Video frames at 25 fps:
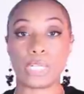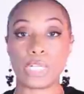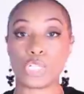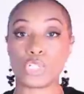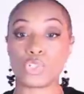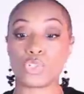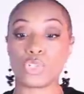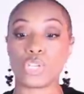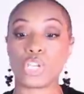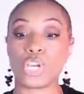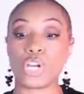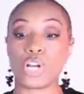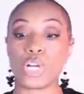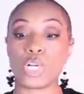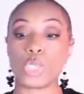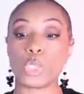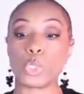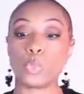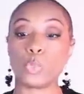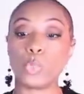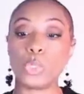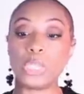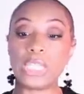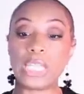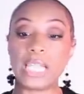extra
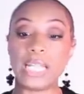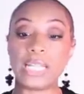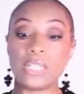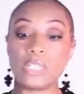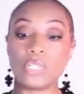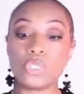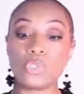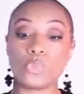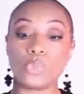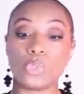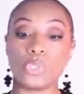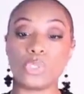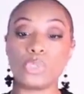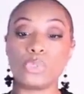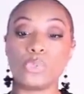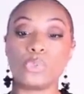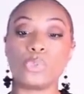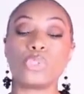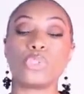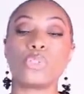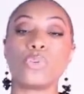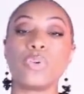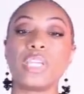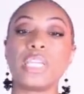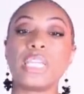large. We like this one
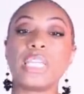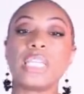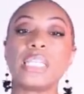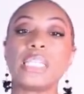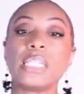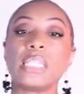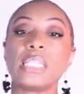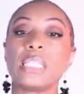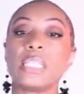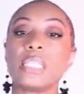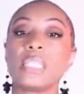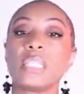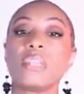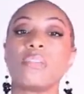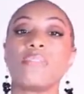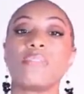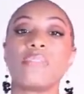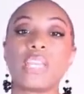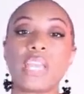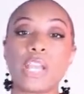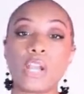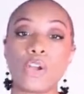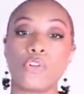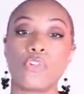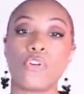too. So again, this is
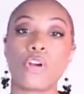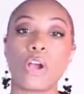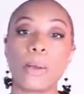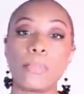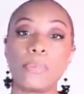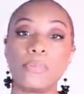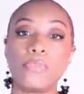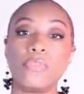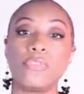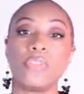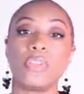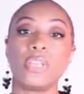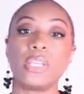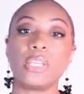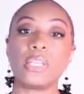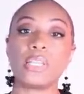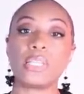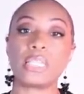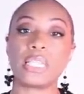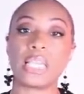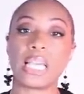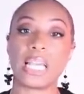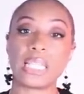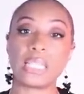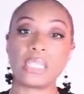giving that cropped fit.
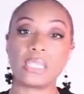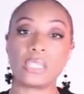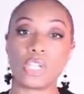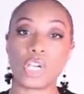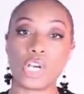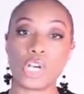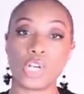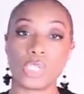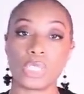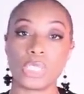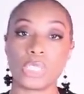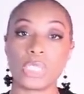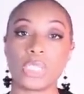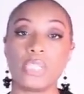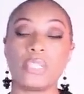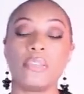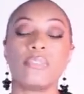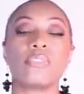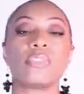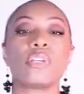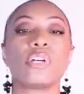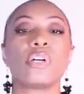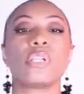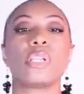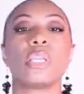It's got the long
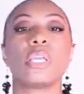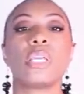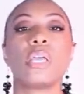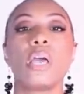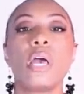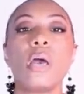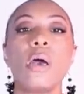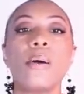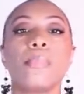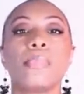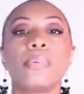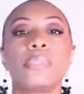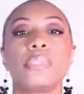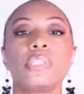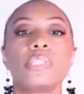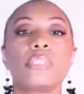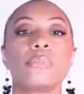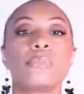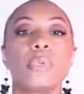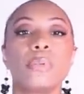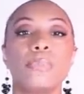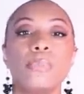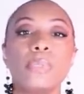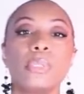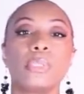sleeves on it, but
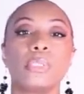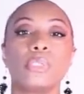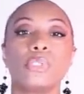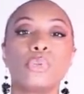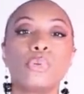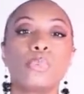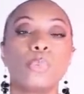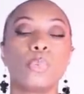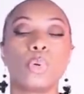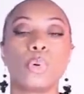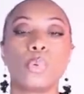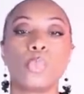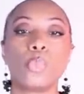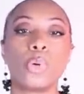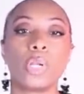this may be a little more